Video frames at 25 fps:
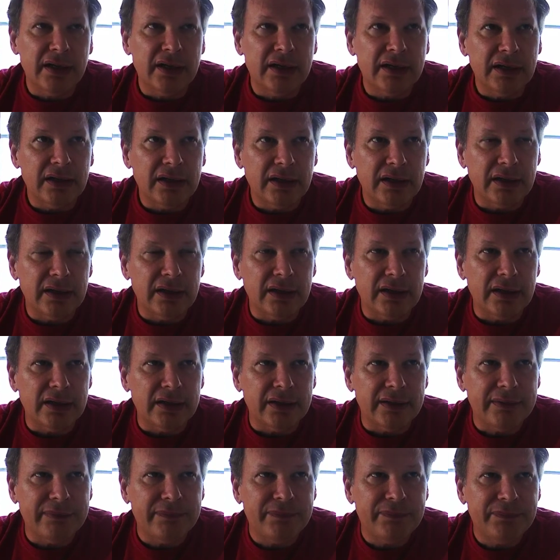
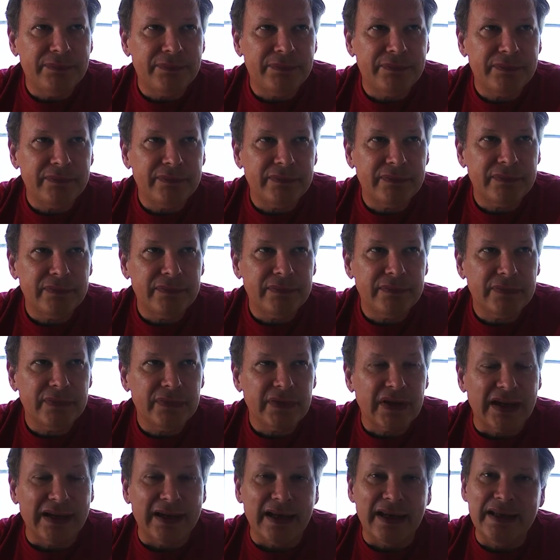
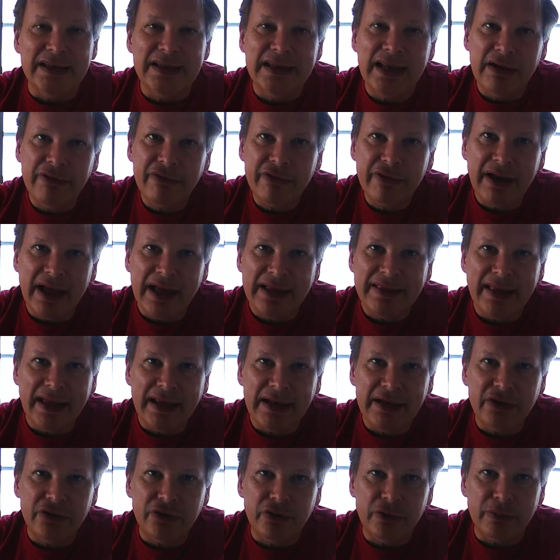I never had that
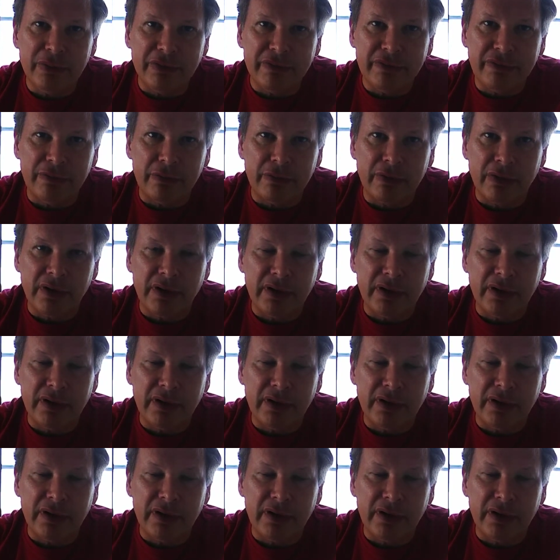issue before.